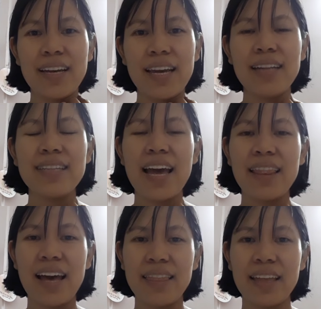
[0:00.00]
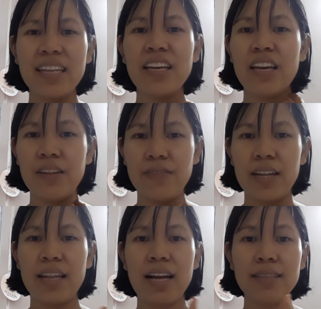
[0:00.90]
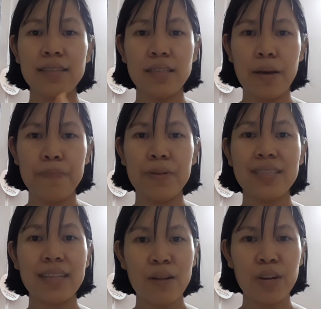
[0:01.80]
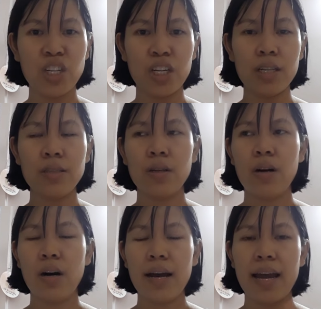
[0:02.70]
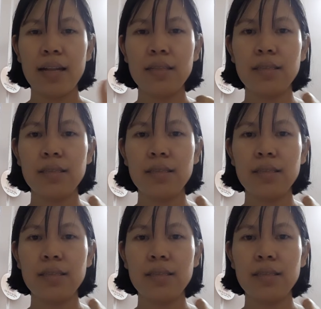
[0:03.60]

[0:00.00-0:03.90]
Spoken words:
Yes, and I think in Vietnam sub sandwiches and